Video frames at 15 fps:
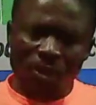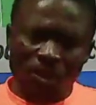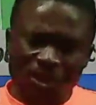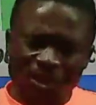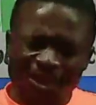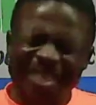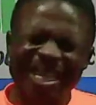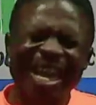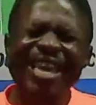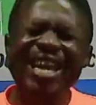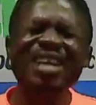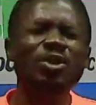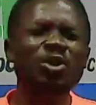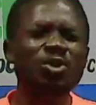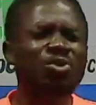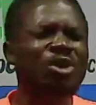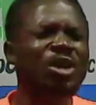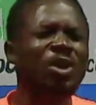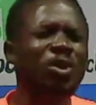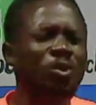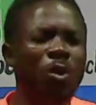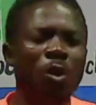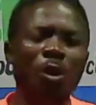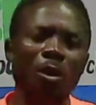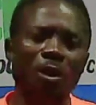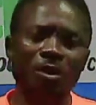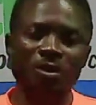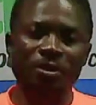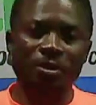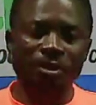desire to read the
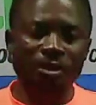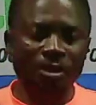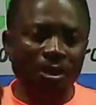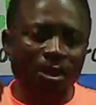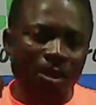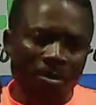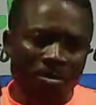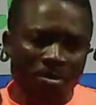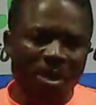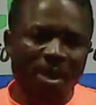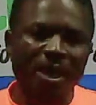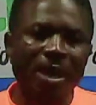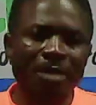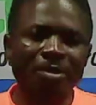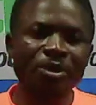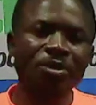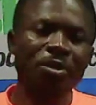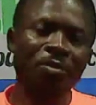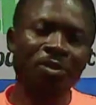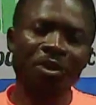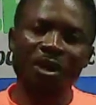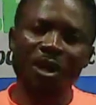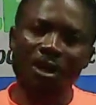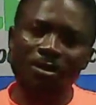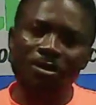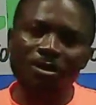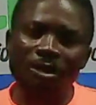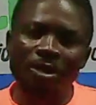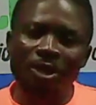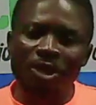word becomes something
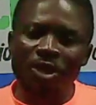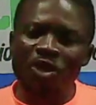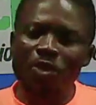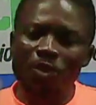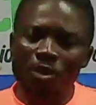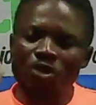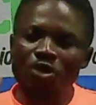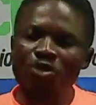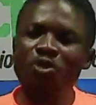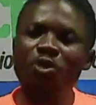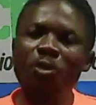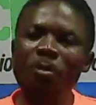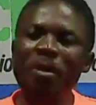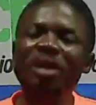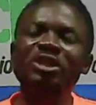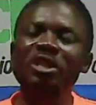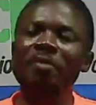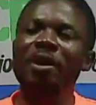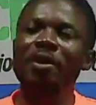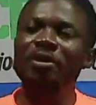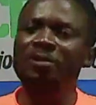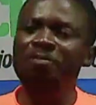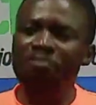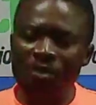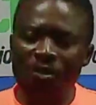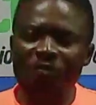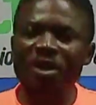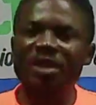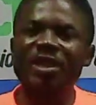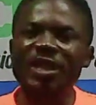else. You want to know much about the
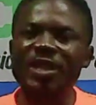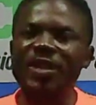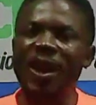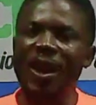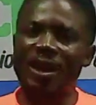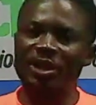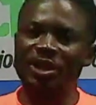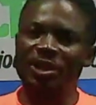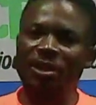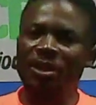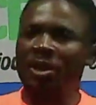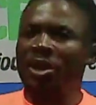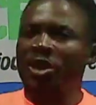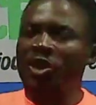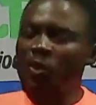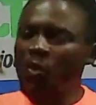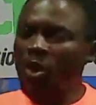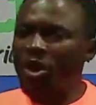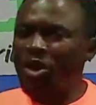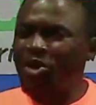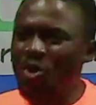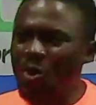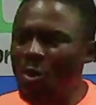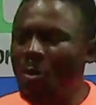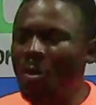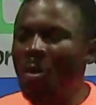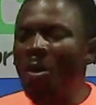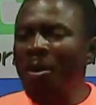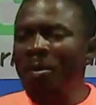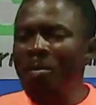prophet Elijah. You want to
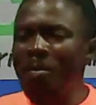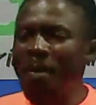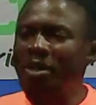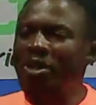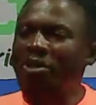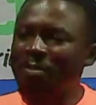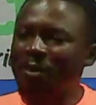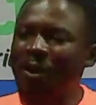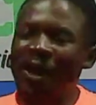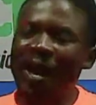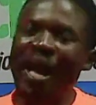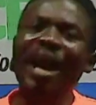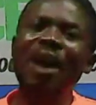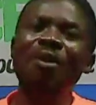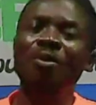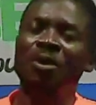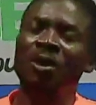know much about how